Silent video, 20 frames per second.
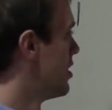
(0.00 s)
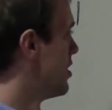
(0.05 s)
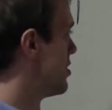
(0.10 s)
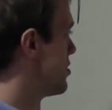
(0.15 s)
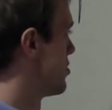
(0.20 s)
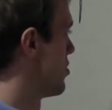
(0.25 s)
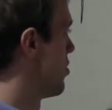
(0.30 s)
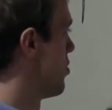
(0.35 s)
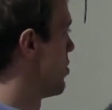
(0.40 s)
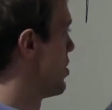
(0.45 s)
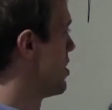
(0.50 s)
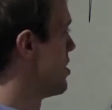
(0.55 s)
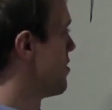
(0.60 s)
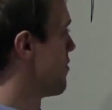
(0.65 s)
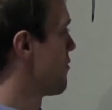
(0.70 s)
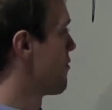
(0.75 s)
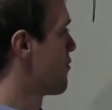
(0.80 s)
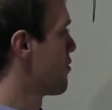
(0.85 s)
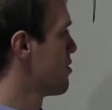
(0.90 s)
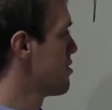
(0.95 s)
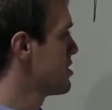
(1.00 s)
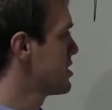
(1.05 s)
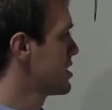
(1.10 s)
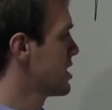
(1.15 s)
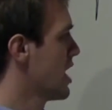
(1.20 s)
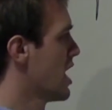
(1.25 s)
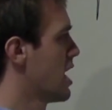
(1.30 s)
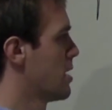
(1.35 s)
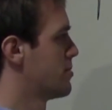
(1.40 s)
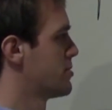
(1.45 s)
So in the
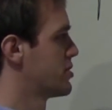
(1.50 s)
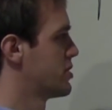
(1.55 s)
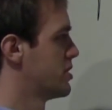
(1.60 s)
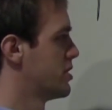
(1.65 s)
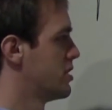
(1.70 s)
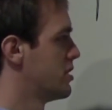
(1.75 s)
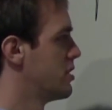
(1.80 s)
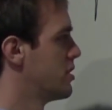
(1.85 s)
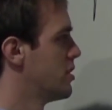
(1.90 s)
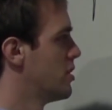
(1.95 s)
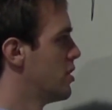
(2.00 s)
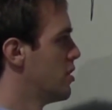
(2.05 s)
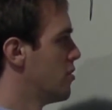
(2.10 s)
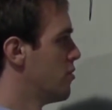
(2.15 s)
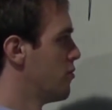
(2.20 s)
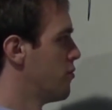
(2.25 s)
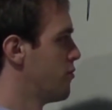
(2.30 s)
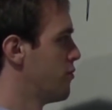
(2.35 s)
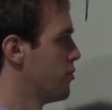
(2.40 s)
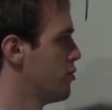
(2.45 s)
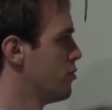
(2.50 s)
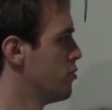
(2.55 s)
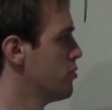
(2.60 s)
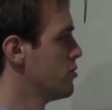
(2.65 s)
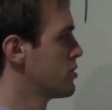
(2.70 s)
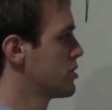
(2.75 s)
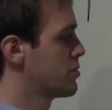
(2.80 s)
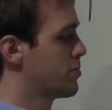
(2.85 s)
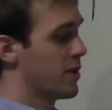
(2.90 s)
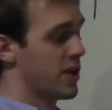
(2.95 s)
first option,
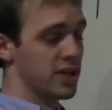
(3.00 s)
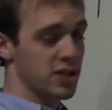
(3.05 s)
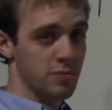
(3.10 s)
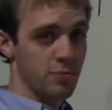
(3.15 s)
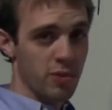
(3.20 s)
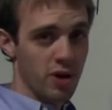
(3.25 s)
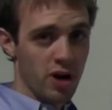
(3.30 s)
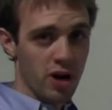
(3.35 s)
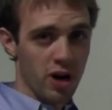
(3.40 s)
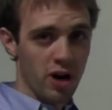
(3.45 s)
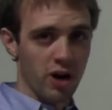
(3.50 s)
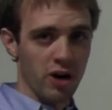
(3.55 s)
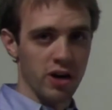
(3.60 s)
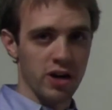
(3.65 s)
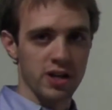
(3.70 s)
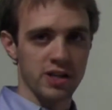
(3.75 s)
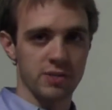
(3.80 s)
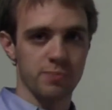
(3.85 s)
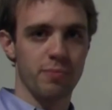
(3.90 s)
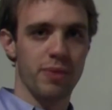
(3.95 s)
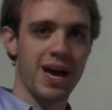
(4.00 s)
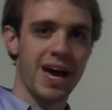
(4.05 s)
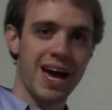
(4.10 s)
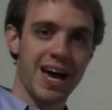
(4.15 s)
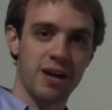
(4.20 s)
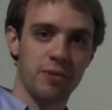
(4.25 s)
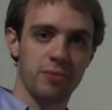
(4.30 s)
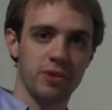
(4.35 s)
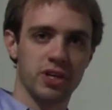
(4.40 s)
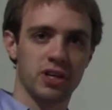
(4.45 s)
foo space bar is
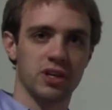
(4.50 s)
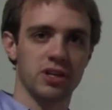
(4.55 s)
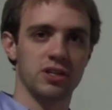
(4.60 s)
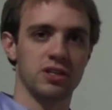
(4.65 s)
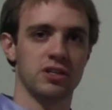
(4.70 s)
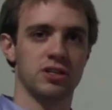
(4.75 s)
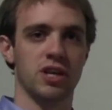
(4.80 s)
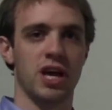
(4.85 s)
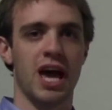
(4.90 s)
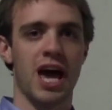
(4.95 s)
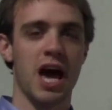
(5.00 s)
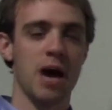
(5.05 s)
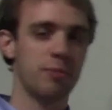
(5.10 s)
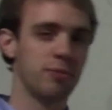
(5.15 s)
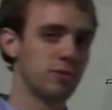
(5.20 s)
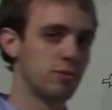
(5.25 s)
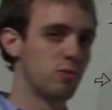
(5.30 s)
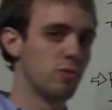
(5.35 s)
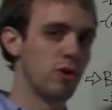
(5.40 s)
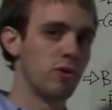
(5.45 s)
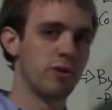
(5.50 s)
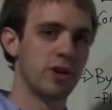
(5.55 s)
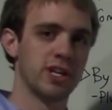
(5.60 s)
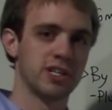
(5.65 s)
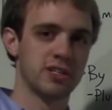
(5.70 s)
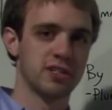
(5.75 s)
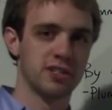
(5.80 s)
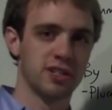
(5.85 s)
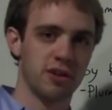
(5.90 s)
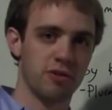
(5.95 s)
bad because Apple won't
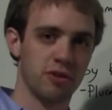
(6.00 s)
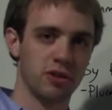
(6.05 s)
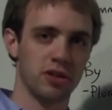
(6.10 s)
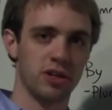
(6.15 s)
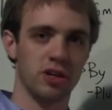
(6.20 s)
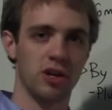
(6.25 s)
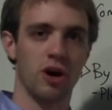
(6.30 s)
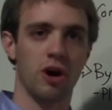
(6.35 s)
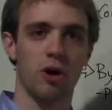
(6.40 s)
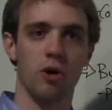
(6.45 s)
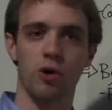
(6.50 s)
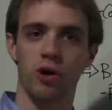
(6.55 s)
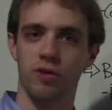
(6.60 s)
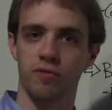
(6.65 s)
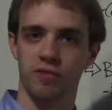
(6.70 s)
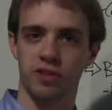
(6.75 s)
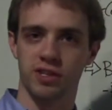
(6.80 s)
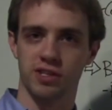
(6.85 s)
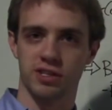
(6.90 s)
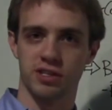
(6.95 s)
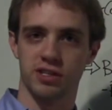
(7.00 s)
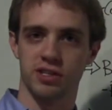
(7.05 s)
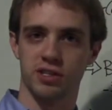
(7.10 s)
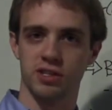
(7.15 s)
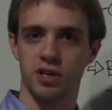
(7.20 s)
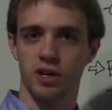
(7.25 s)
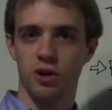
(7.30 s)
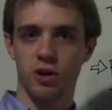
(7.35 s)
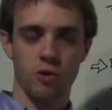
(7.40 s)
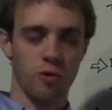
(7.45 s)
necessarily know if this
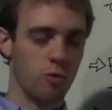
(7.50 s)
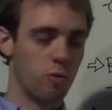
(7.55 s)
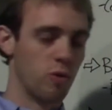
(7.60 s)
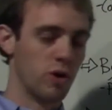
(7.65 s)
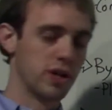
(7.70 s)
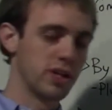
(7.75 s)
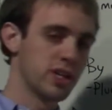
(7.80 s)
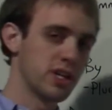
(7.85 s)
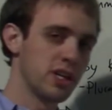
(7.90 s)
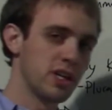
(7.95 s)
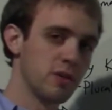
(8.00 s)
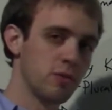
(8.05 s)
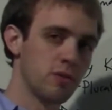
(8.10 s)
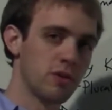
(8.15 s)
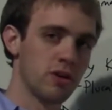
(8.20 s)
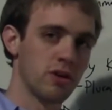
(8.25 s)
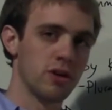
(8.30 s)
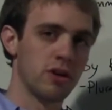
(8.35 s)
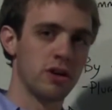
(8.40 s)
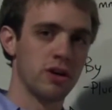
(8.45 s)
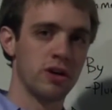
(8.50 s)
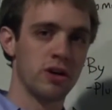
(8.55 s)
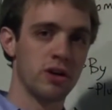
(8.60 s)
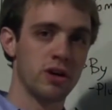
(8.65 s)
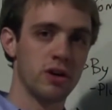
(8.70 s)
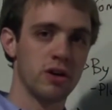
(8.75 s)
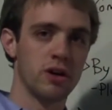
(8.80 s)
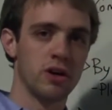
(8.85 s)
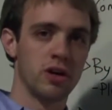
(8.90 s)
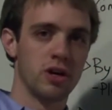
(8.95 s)
is one
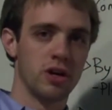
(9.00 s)
keyword